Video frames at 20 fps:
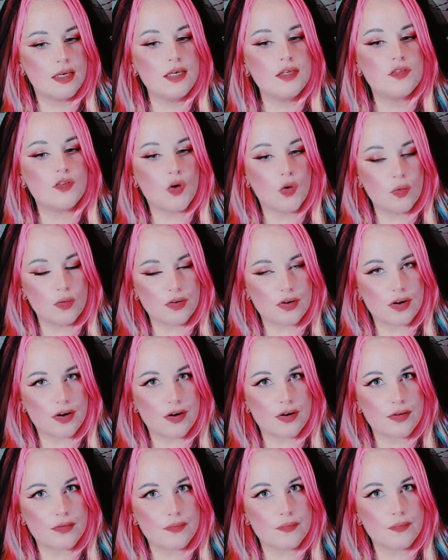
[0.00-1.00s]
told
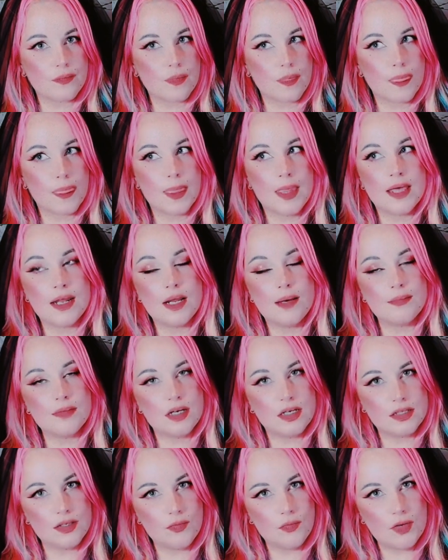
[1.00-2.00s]
her, and I'm
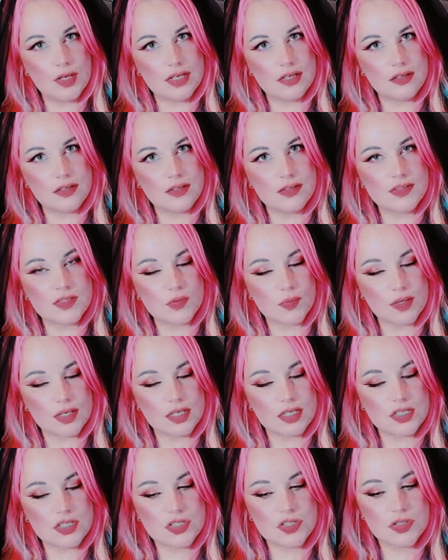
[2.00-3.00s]
gonna read it in
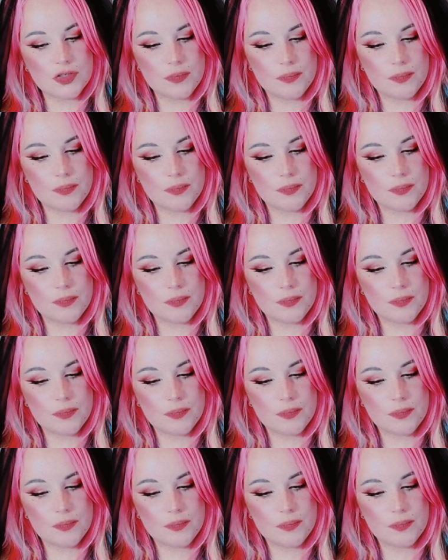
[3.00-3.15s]
Swedish.